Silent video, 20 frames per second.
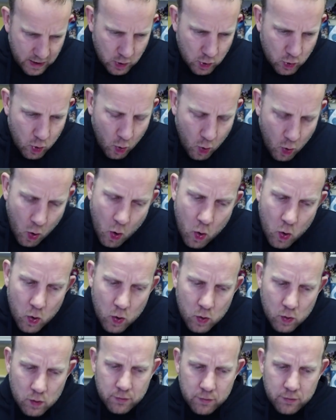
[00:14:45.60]

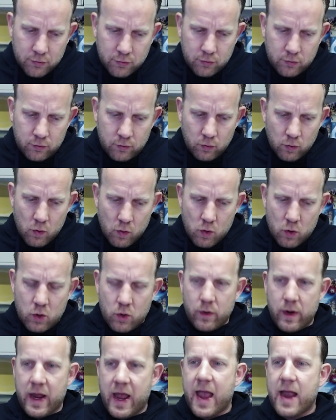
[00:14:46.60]
goal to
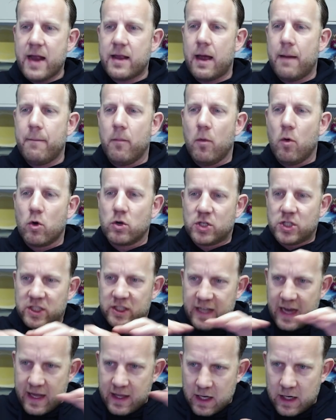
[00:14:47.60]
create a more
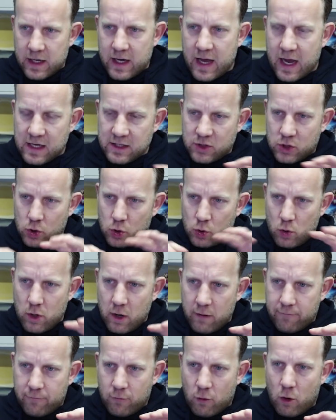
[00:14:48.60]
standardized
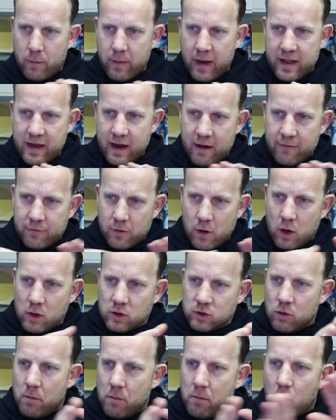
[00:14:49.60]
uniform and therefore
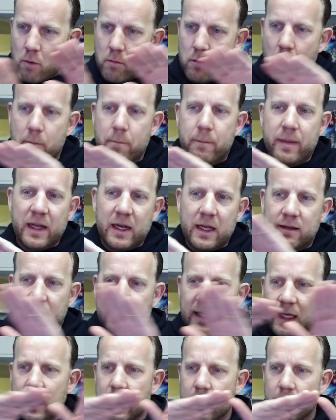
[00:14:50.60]
also more
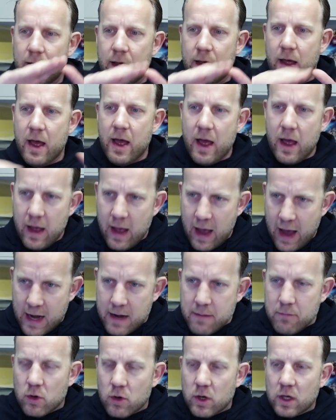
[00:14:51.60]
mobility
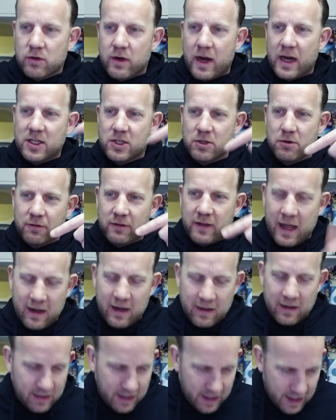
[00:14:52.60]
and more attraction of
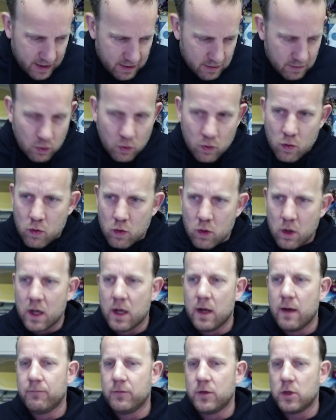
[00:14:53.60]
talent into
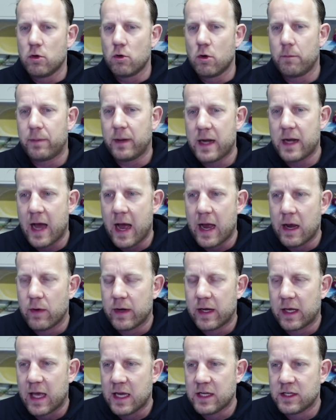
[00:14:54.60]
the European higher
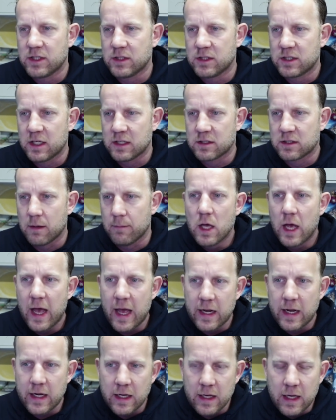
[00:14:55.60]
education system.
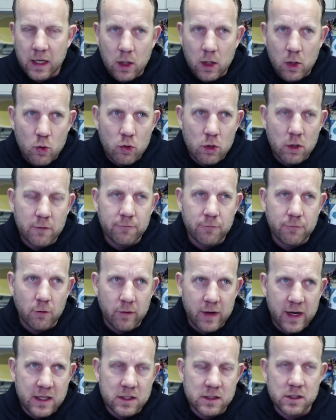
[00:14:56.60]
And it included, for
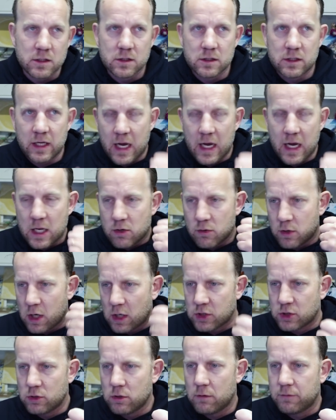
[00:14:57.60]
instance, the
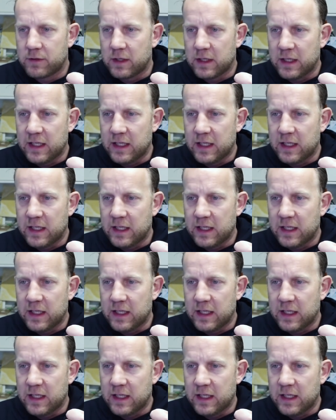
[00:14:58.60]
introduction of the